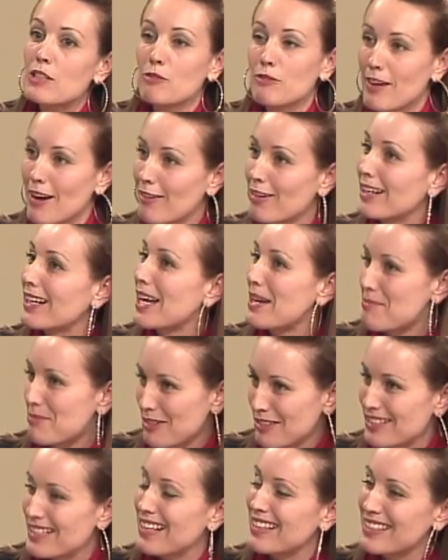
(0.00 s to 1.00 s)
It's very
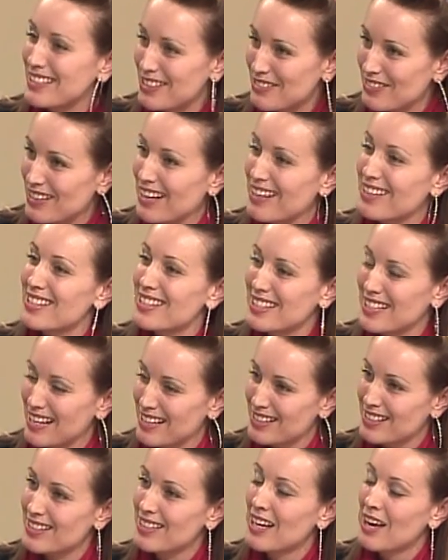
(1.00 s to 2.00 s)
labor intensive, yes.
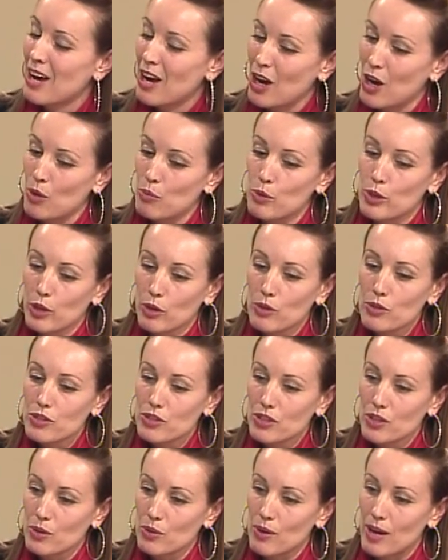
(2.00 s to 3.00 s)
We
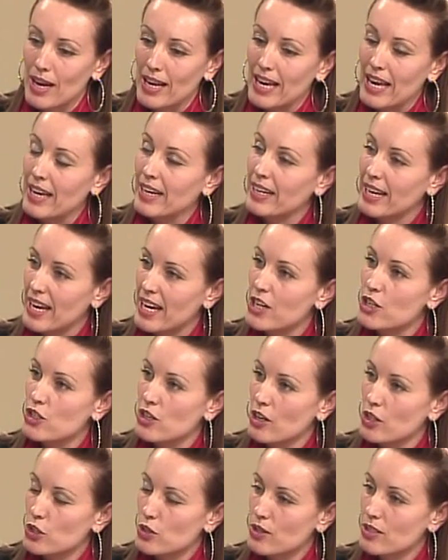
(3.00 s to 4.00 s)
also
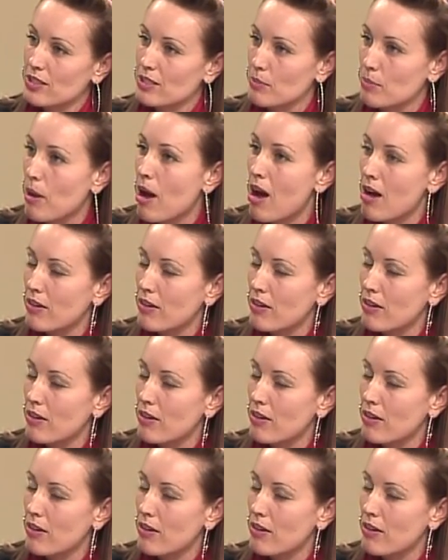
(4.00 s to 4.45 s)
engage our trusted